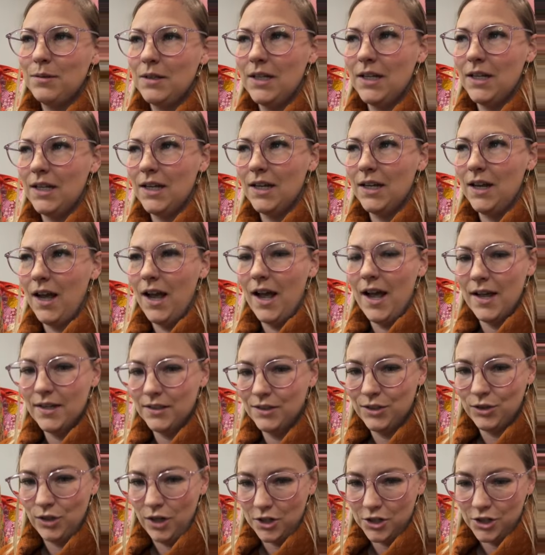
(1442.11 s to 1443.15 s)
to be
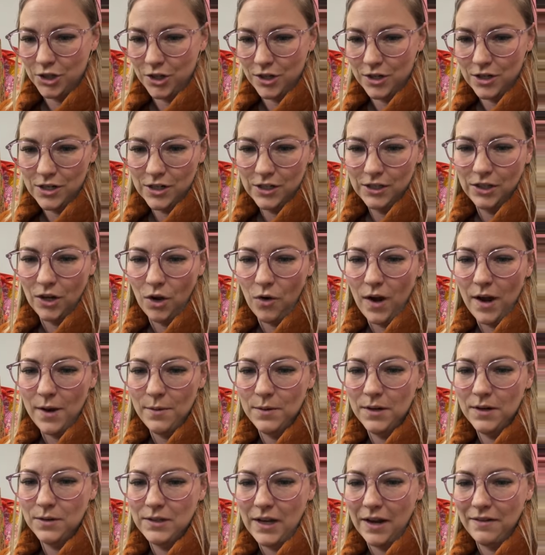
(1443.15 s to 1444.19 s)
as structured, so I
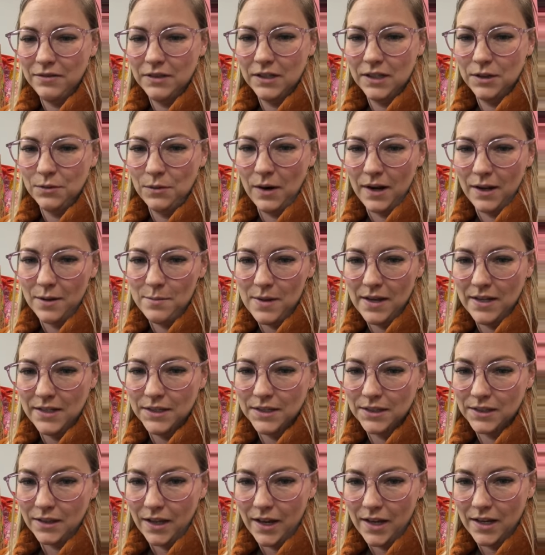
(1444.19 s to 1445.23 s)
would definitely
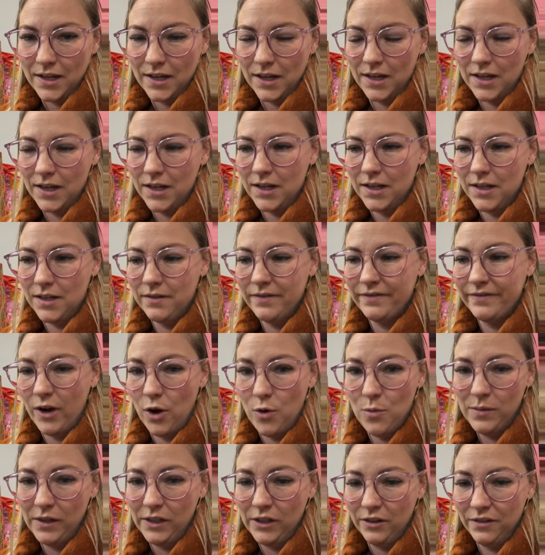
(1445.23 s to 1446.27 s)
recommend like a uh,
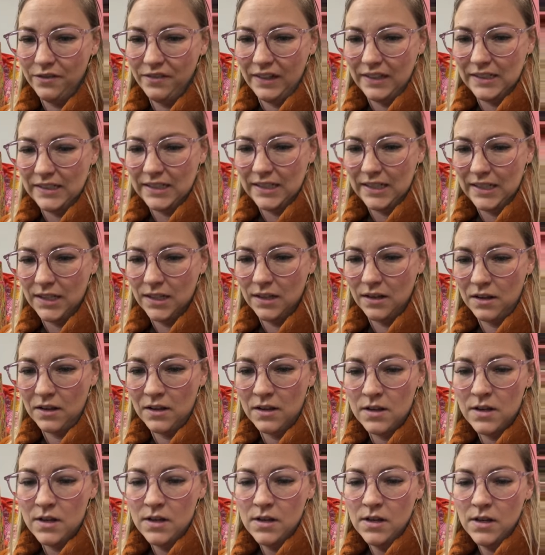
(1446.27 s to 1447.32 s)
foam interfacing
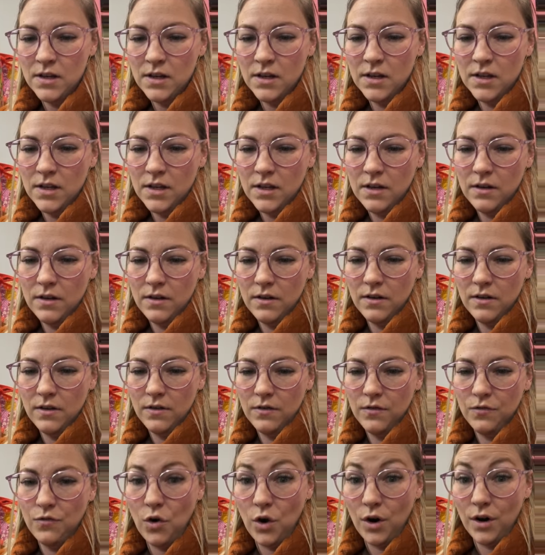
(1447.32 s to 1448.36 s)

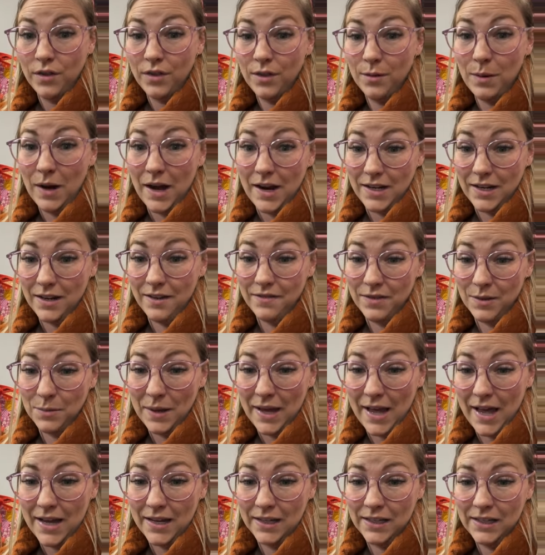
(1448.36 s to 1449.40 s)
for the body of the
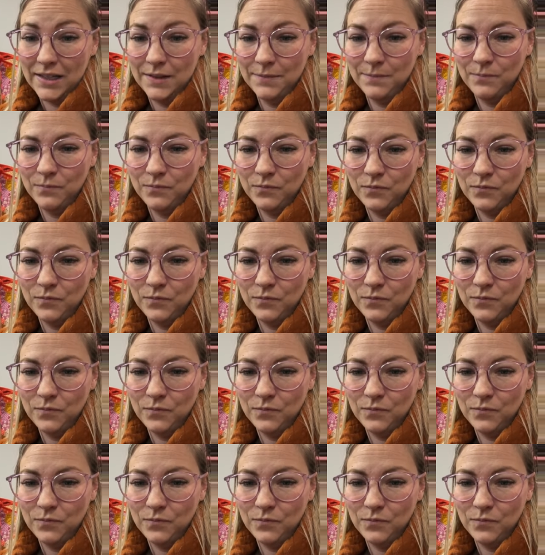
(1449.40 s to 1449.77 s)
bag.